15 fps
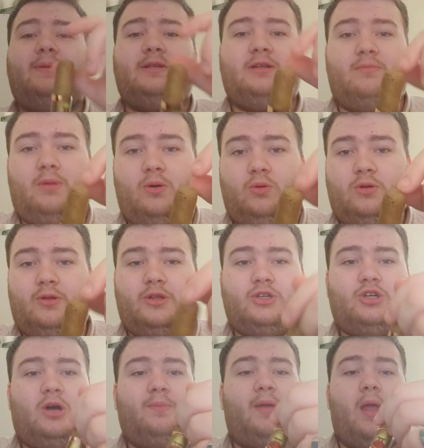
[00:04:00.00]
bit of mould on the
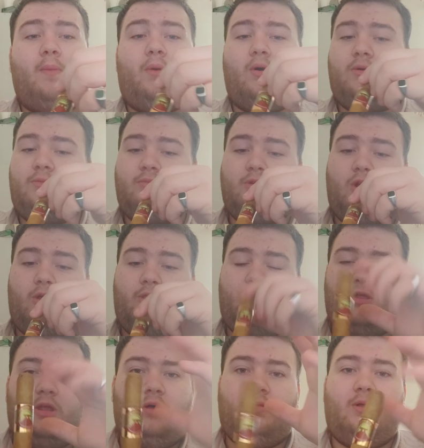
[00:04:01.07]
top here, but not
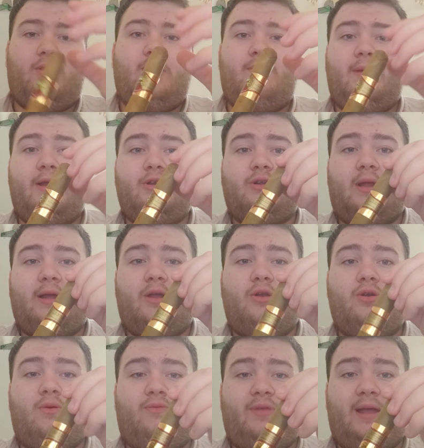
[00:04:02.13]
nothing major, like
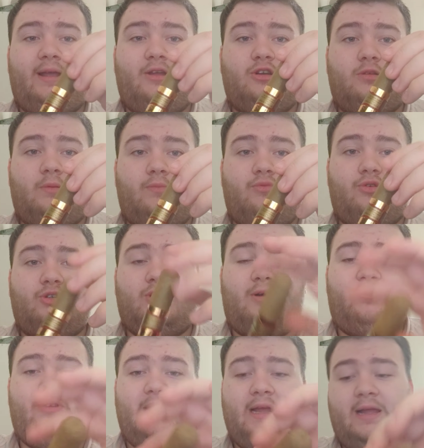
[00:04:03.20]
enough that it can just be brushed
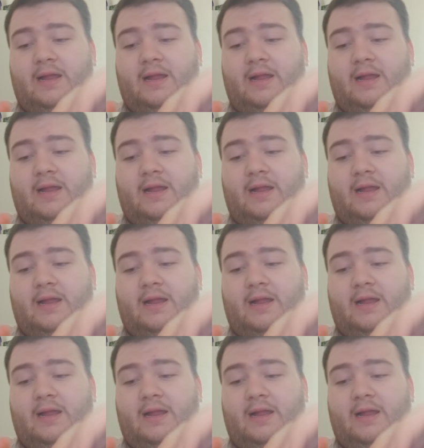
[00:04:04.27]
off.